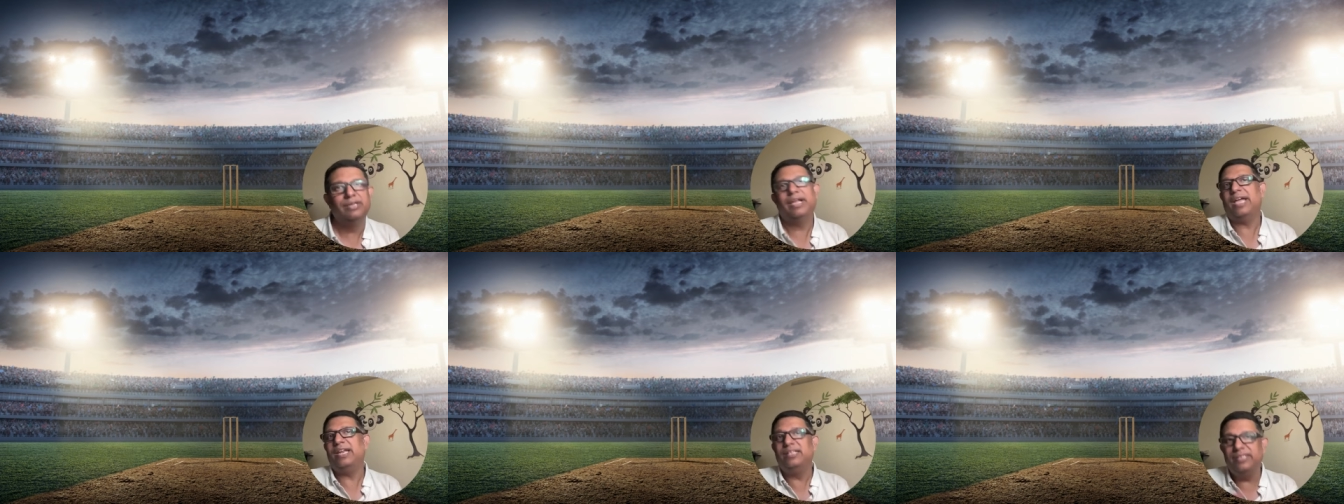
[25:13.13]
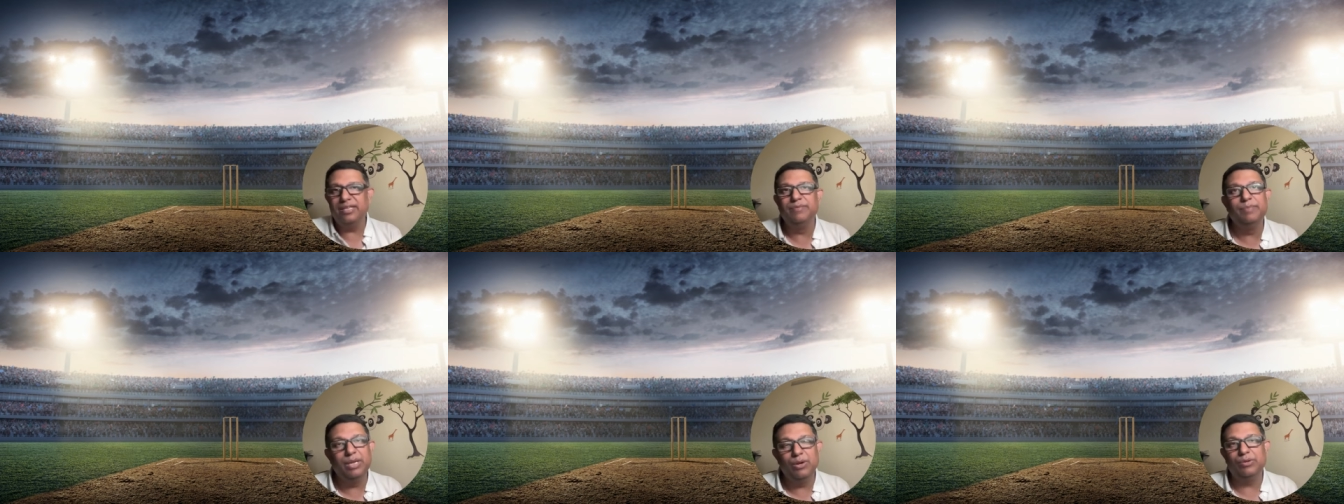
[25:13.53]

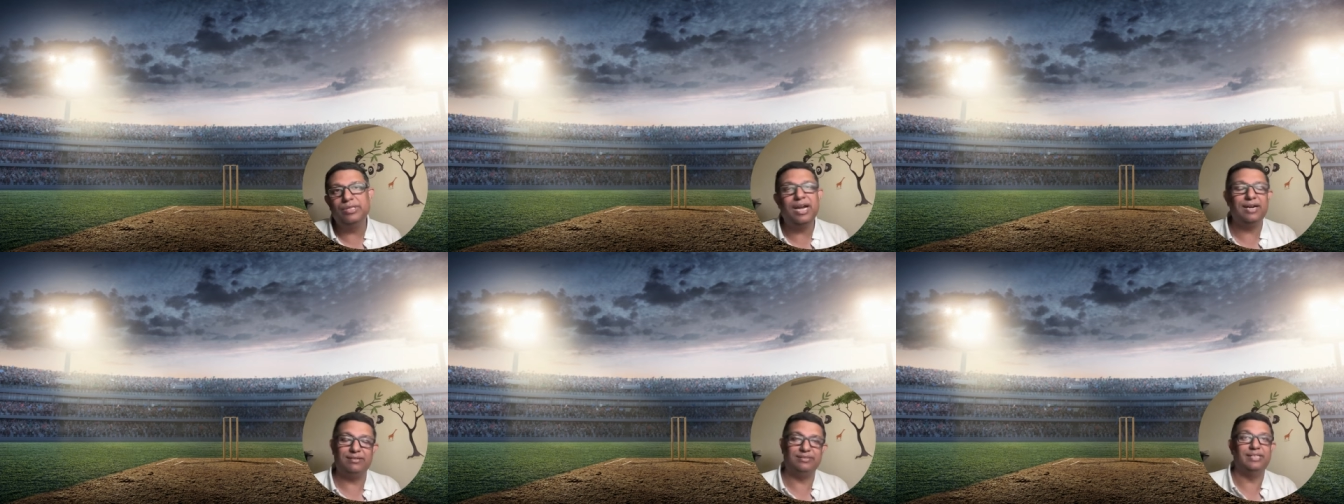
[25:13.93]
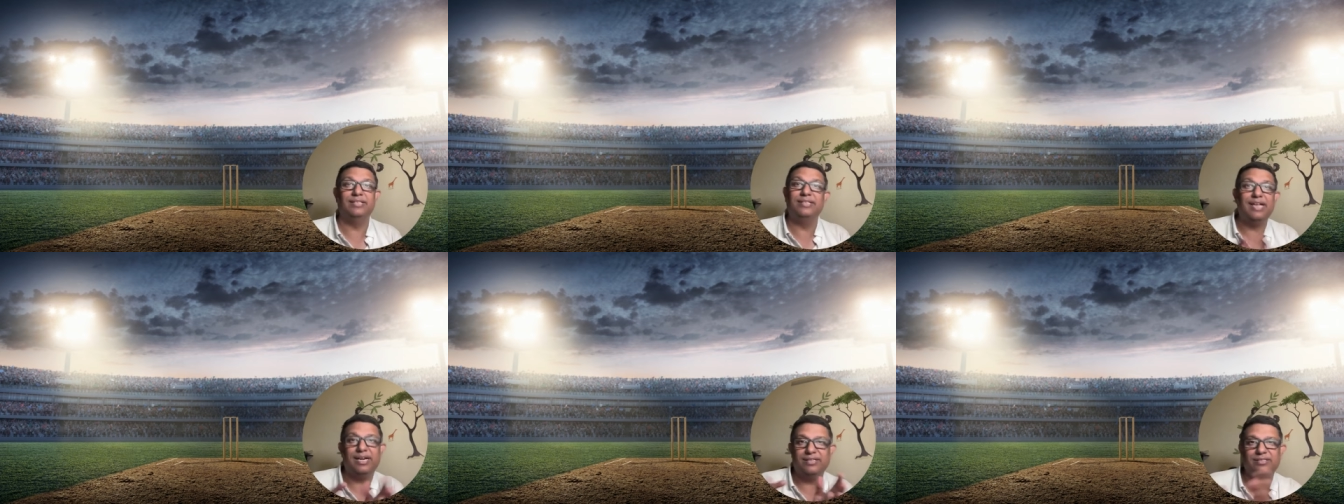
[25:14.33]
Anything below that,
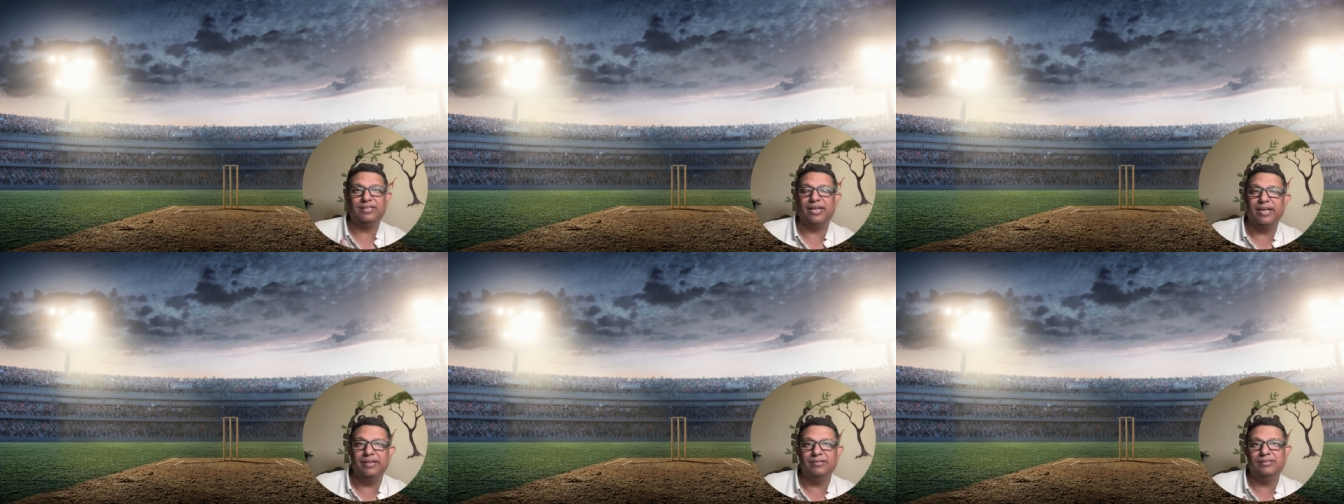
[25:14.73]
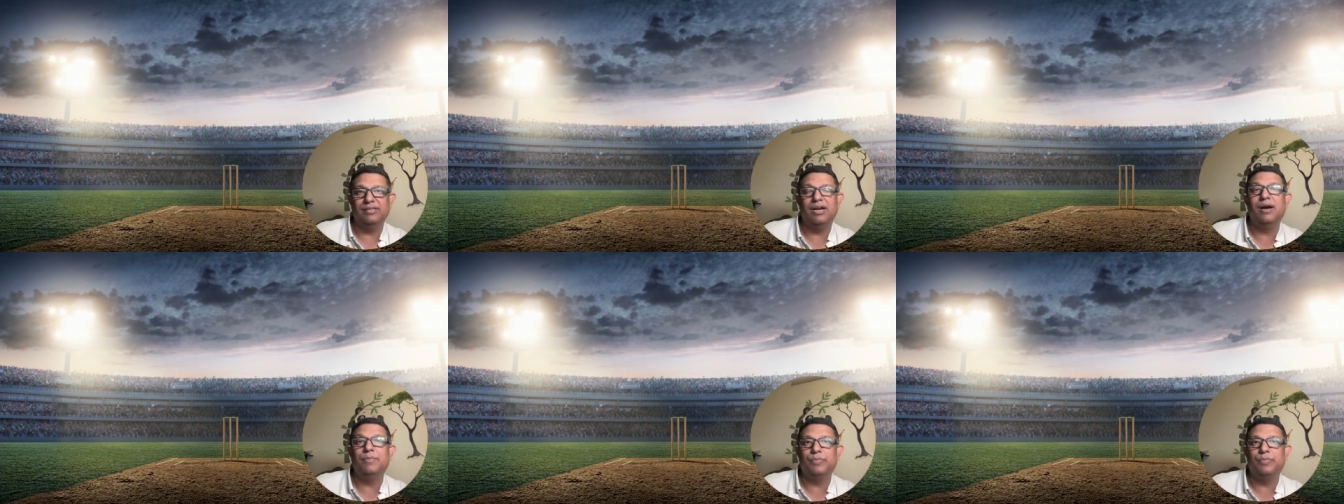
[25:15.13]
then that's again
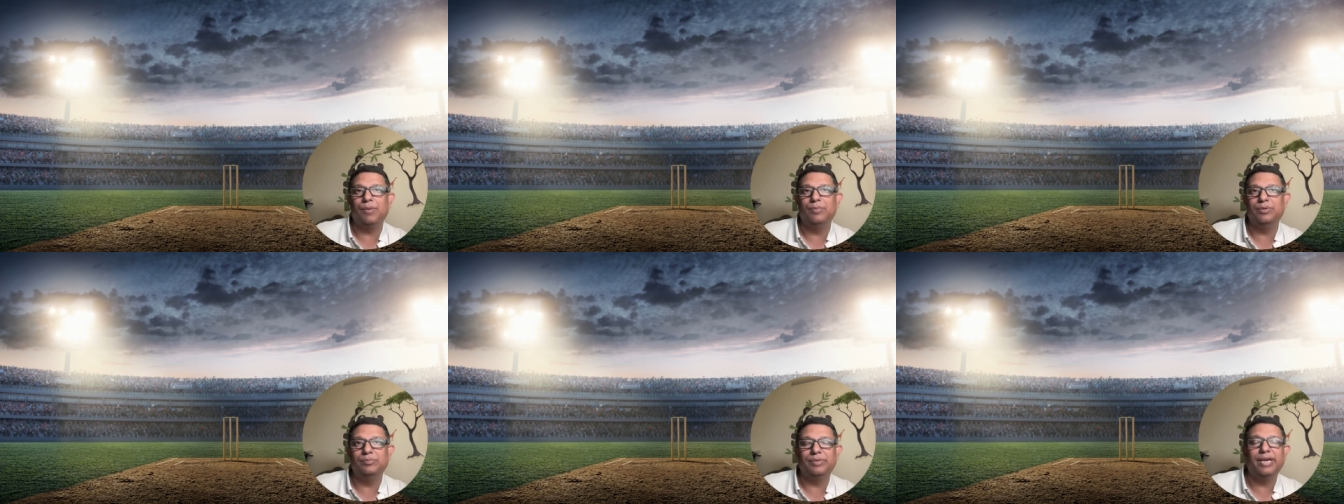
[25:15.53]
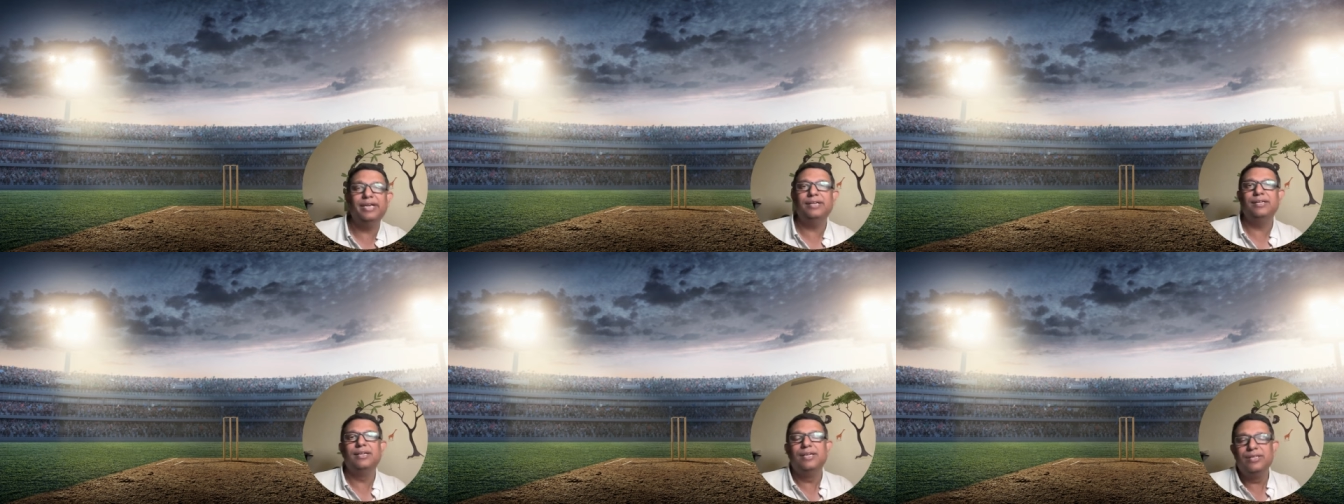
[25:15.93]
a problem, right?